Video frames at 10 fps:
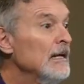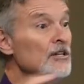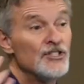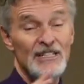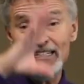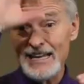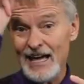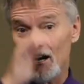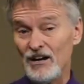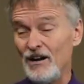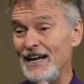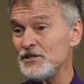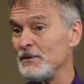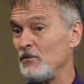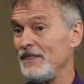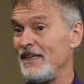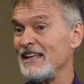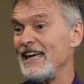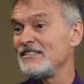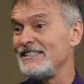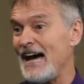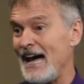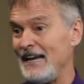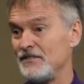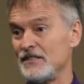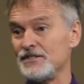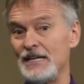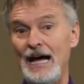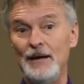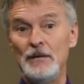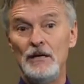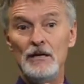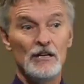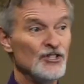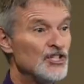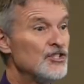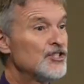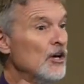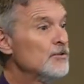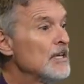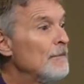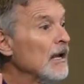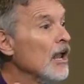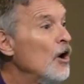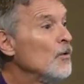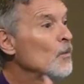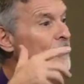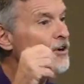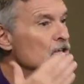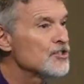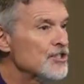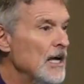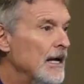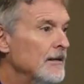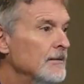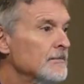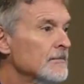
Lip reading: She didn't. Her husband, we think, has died at this time because she shows up alone with her son.